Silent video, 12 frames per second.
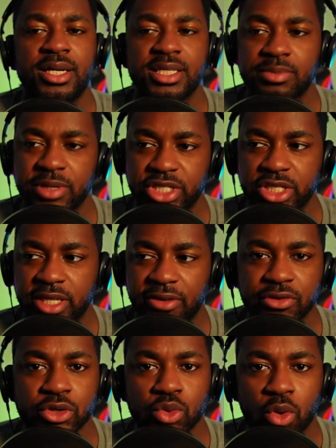especially
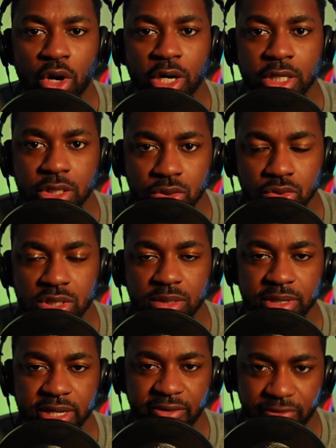if you are new to
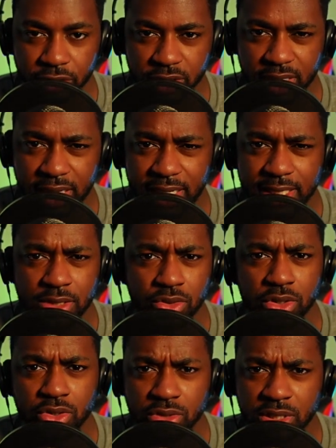being a first class
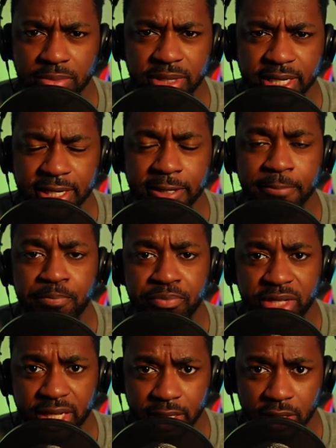or new to being
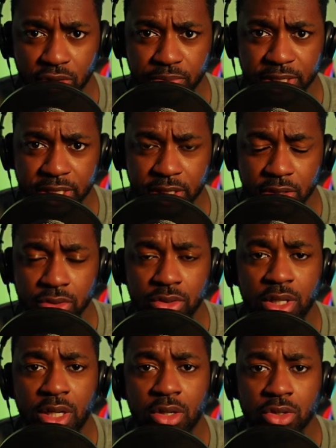LPO,
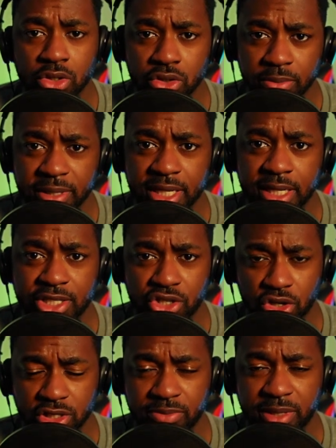new to being in
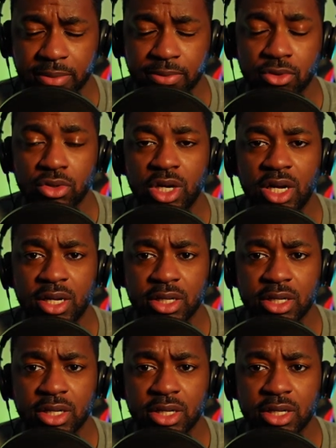charge of people,